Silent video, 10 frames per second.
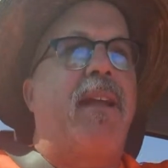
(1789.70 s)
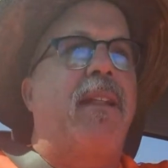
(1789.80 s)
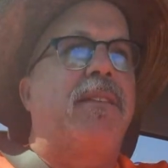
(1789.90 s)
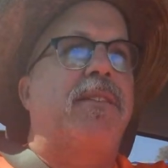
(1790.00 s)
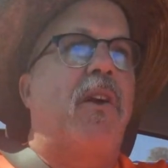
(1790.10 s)

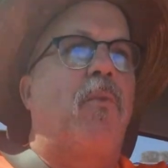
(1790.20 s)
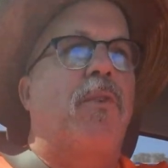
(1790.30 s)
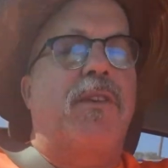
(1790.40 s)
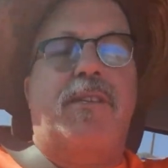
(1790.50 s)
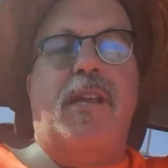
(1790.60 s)
and so will
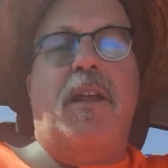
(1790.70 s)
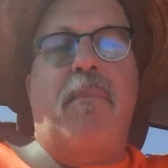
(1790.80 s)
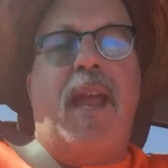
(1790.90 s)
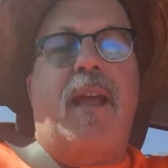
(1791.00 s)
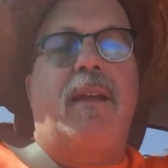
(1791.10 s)
the Son of
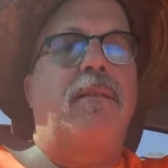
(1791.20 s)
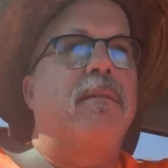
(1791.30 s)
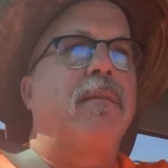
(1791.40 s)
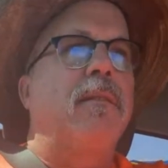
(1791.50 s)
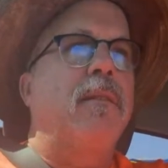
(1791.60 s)
Man.
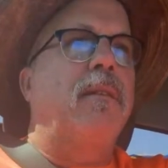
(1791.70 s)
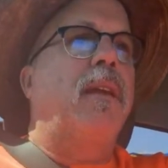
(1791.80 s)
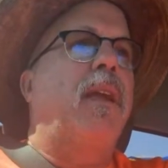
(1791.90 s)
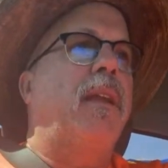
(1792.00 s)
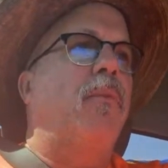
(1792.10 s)

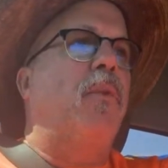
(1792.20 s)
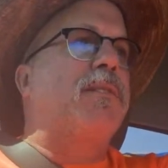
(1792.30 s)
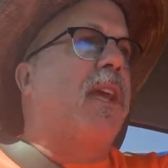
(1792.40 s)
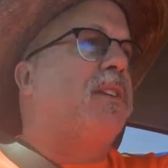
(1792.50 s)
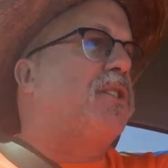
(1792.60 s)
And what is
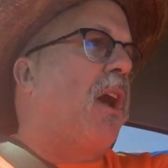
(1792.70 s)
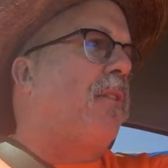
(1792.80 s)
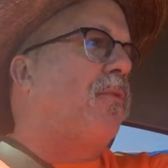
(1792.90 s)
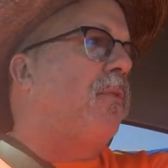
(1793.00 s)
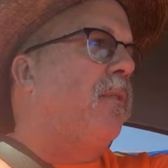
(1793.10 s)
that in
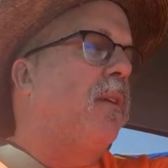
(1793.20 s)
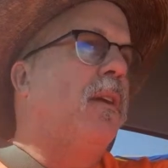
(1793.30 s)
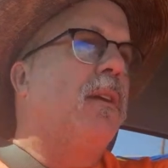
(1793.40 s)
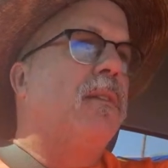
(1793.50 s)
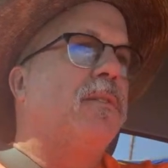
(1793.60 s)
John
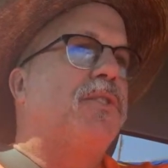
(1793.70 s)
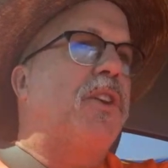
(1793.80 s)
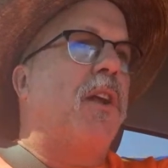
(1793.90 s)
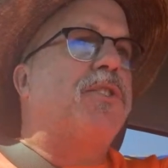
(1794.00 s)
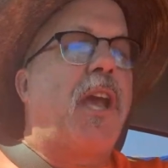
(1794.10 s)

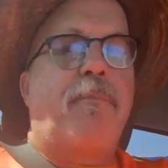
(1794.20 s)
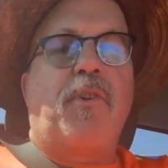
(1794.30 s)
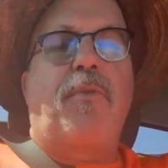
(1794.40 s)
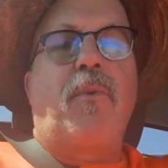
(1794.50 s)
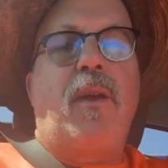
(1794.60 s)
chapter
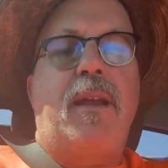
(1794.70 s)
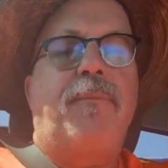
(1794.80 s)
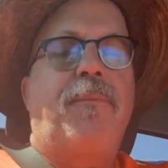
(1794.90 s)
3?